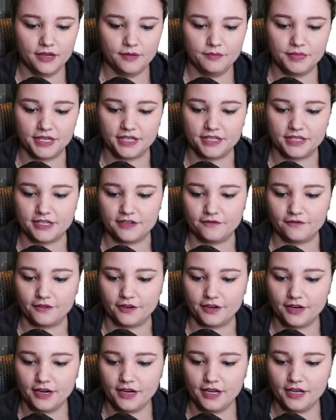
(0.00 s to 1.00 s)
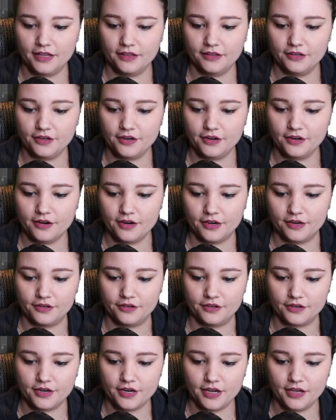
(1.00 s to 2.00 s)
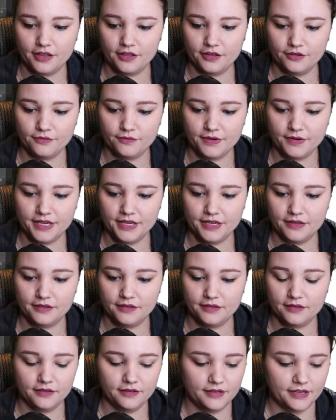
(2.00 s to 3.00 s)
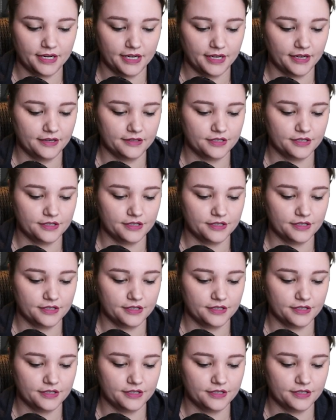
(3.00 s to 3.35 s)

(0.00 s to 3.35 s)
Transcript: pick a different color on your color wheel, and